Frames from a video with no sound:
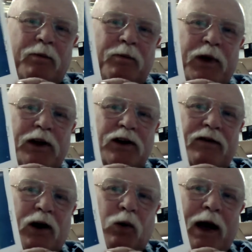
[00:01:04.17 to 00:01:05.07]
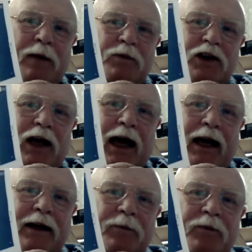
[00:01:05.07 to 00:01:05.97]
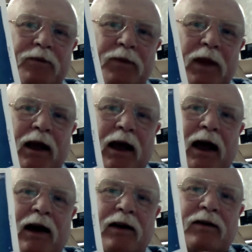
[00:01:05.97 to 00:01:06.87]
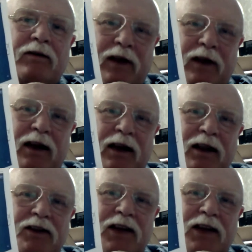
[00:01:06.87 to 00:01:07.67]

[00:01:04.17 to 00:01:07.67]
picture of our website, and it's